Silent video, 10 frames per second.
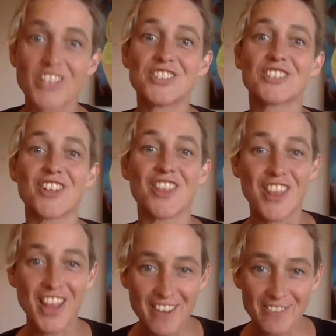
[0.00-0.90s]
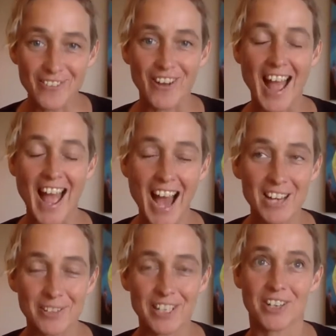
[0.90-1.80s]
So therefore, how
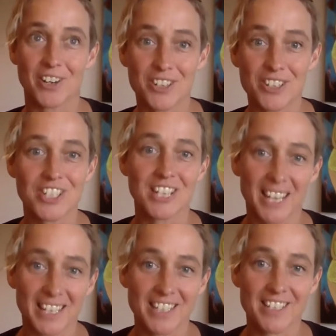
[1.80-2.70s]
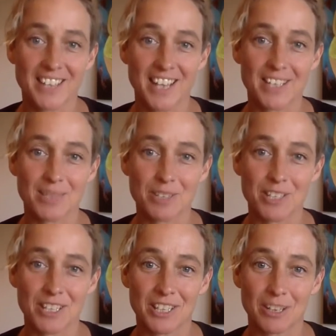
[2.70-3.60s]
do we negotiate as
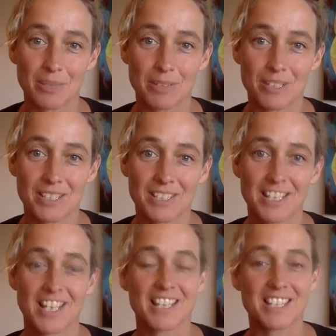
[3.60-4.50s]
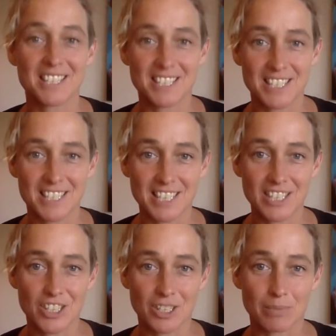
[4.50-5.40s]
music therapists this
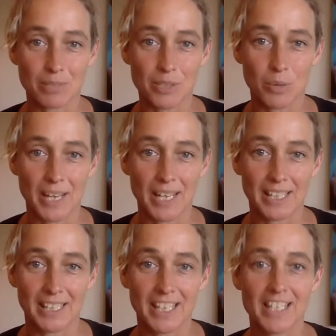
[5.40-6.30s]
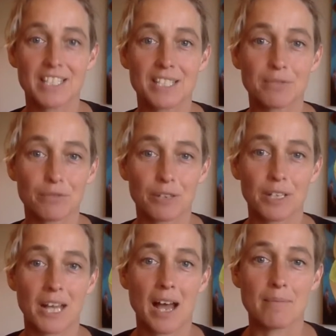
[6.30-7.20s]
distinction between
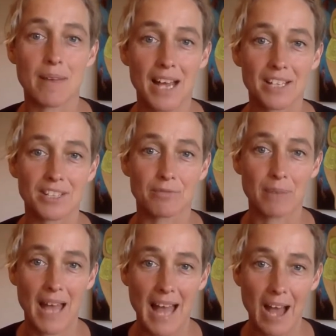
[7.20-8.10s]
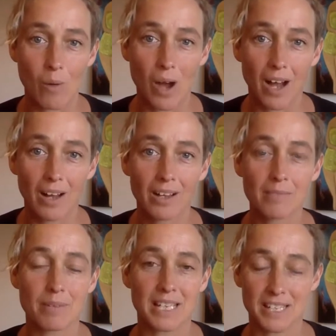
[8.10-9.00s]
different amounts of power
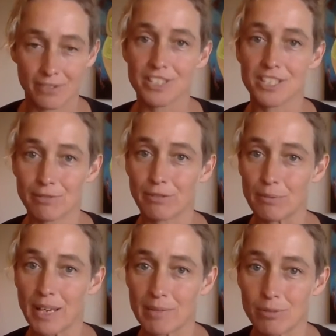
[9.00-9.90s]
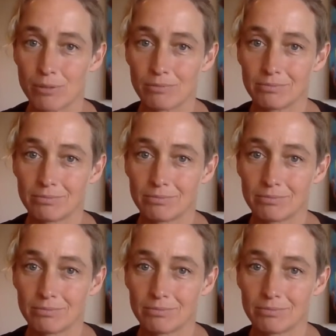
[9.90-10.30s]
being given to different people?